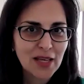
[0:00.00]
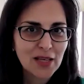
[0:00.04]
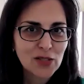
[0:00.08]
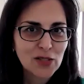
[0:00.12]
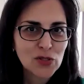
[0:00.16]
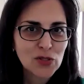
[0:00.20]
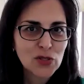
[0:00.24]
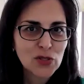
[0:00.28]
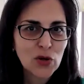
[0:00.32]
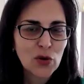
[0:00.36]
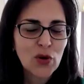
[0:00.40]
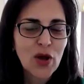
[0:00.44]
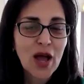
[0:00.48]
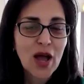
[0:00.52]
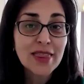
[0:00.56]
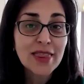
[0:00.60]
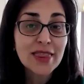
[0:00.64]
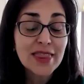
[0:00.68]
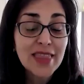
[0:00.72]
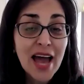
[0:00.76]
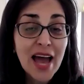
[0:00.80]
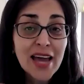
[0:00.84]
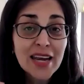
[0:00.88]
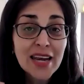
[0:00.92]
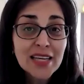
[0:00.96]
So,
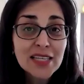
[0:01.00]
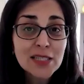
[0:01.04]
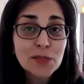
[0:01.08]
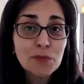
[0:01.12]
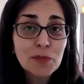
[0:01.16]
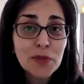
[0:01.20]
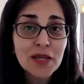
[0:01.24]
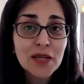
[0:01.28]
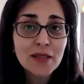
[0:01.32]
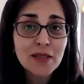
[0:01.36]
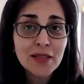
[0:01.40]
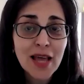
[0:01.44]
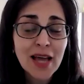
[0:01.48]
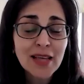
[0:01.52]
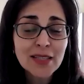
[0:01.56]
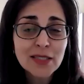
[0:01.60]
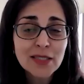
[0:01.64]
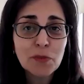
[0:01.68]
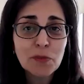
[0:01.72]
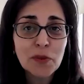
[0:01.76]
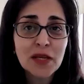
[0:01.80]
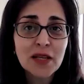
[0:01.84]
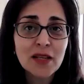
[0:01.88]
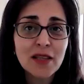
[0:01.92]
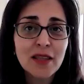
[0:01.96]
and that's
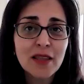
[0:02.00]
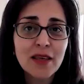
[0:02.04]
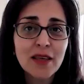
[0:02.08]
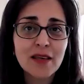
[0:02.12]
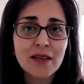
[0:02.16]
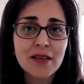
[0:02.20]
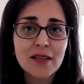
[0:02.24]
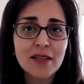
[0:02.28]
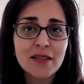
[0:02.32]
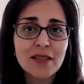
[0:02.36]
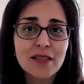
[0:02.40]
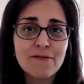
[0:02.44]
been the